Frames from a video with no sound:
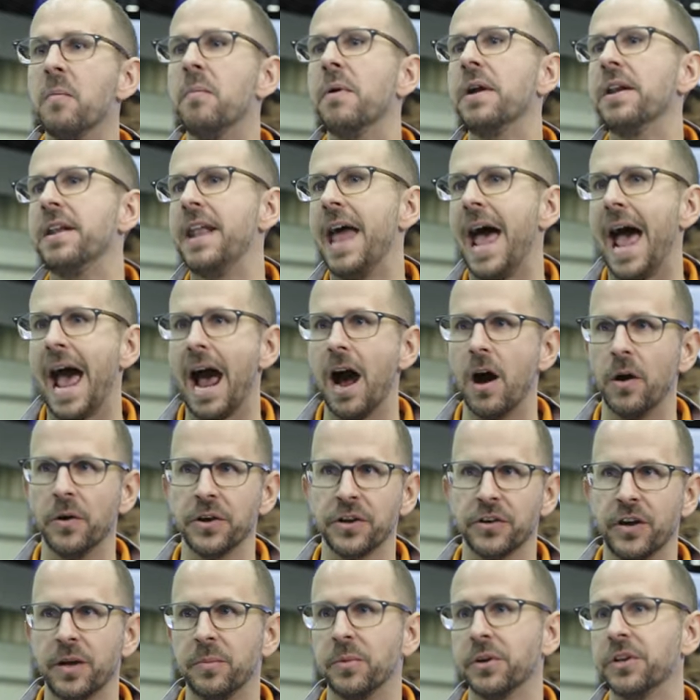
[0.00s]
But now
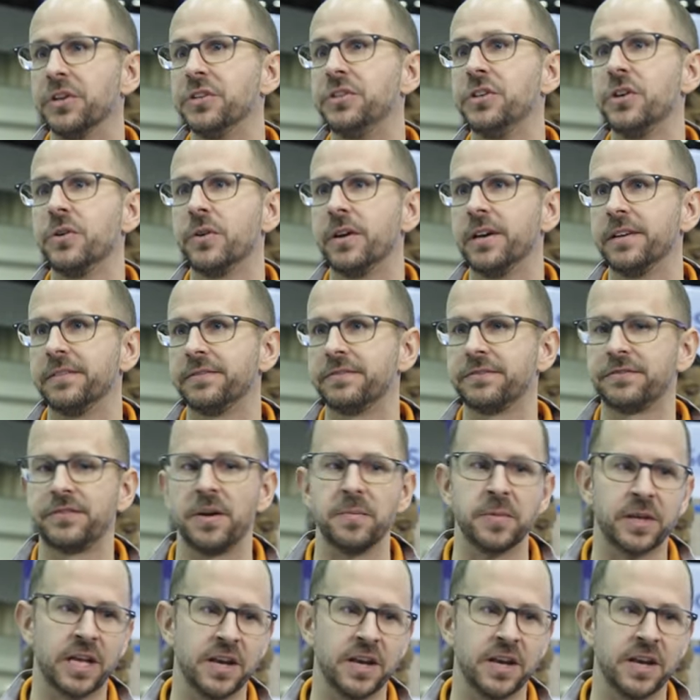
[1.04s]
you're able to do it from